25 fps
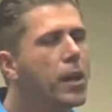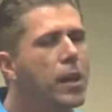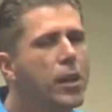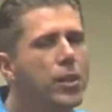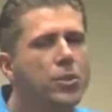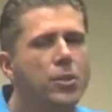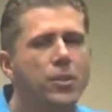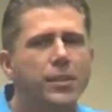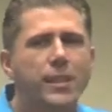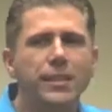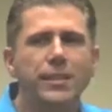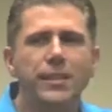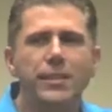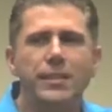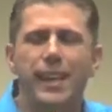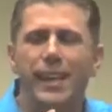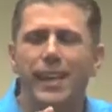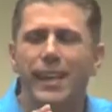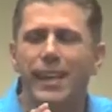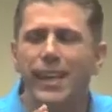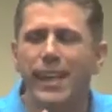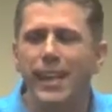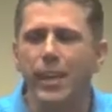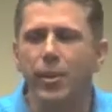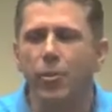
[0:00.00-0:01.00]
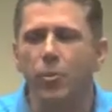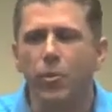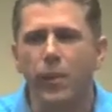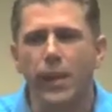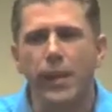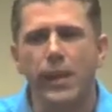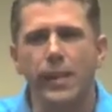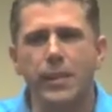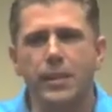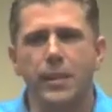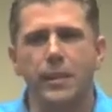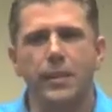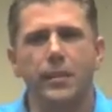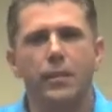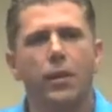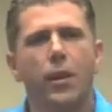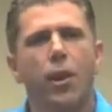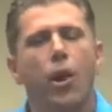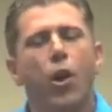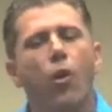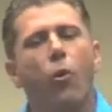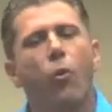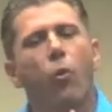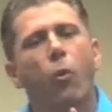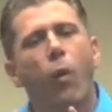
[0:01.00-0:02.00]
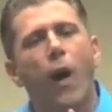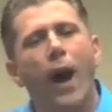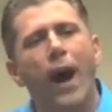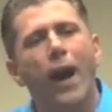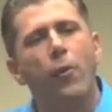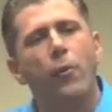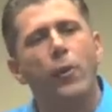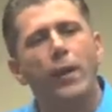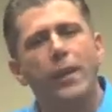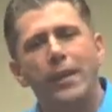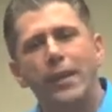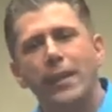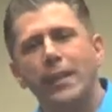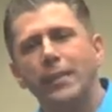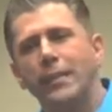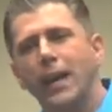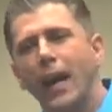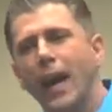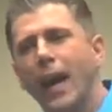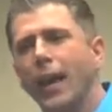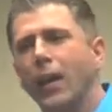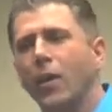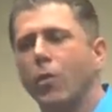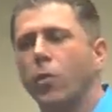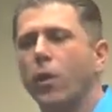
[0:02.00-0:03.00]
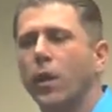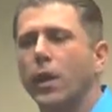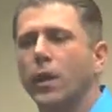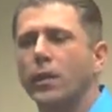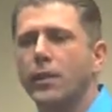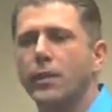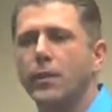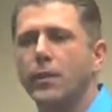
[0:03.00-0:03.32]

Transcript: So this is a key reason why we need high quality